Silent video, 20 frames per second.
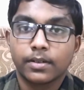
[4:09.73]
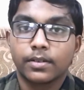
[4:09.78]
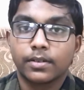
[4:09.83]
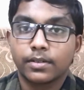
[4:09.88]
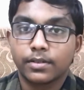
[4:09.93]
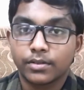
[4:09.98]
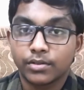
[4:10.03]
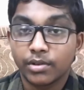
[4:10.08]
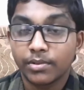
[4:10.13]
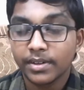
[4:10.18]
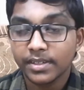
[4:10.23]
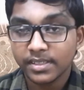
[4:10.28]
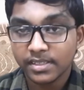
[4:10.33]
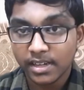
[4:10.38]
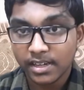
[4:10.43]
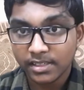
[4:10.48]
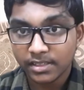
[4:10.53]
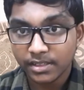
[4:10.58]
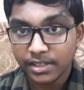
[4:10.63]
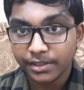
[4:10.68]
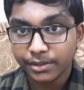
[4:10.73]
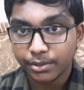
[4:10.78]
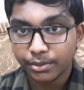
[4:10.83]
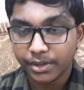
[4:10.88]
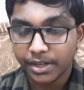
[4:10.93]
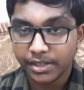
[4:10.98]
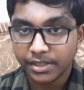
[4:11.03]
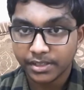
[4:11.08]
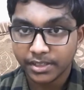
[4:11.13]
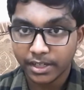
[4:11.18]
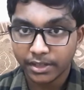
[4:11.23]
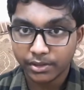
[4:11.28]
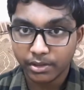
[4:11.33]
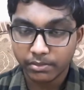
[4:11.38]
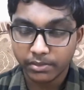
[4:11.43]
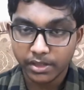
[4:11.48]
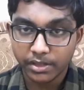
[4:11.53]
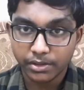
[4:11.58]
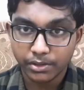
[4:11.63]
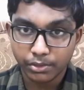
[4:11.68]
So when Sastri took in charge of
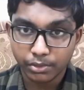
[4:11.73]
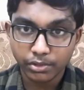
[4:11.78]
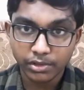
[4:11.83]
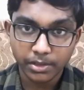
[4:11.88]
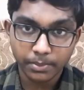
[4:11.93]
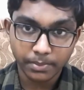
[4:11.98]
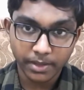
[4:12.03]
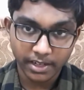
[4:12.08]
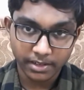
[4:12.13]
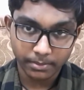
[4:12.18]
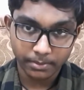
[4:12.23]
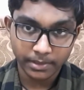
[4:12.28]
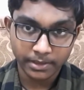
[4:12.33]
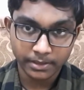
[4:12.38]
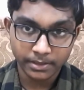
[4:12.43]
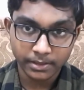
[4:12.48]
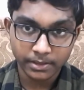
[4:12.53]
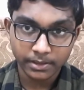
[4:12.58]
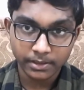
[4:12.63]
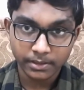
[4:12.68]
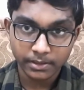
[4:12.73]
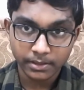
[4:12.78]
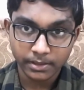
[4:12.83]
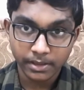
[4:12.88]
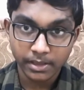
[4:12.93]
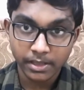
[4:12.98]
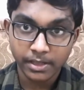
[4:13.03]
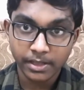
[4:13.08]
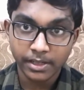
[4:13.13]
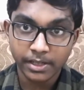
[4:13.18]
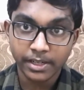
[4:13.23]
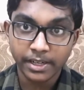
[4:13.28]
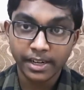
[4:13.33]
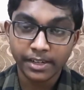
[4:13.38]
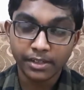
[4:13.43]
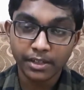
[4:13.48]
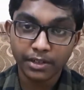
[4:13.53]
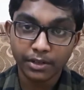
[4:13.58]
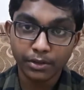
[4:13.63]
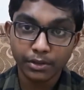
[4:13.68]
these two departments, he
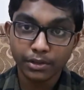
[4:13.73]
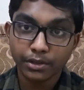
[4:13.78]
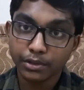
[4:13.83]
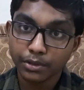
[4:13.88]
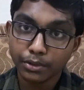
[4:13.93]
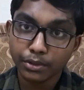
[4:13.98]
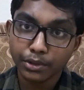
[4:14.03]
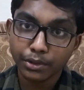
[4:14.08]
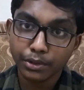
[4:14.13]
introduced two new